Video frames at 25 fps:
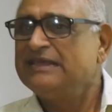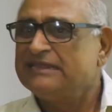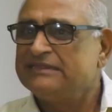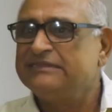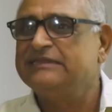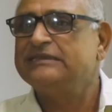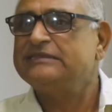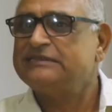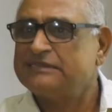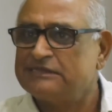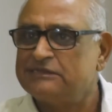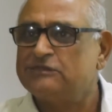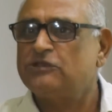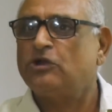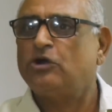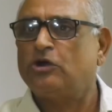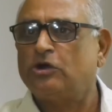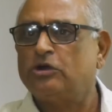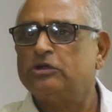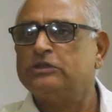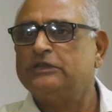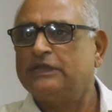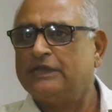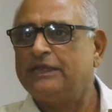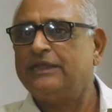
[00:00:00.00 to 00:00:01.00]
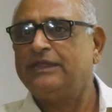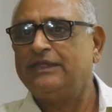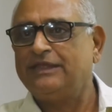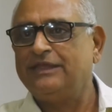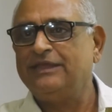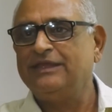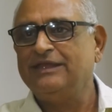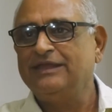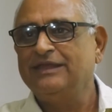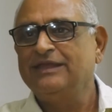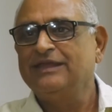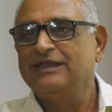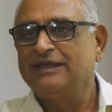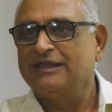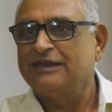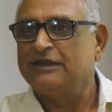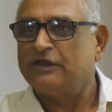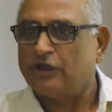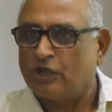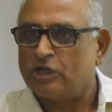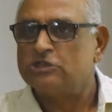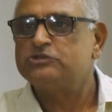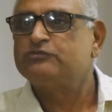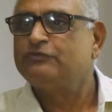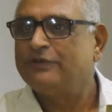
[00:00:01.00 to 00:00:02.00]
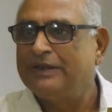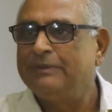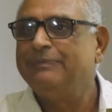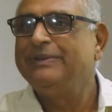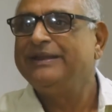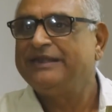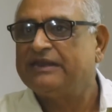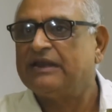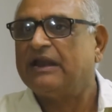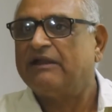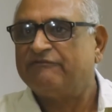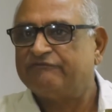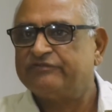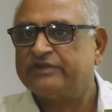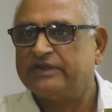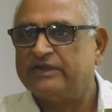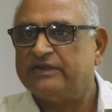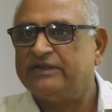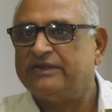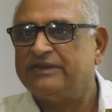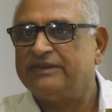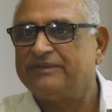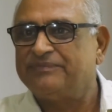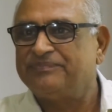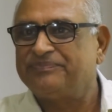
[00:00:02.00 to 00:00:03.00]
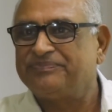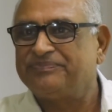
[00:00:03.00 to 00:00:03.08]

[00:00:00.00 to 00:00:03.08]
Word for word: this is how the laws will be drafted.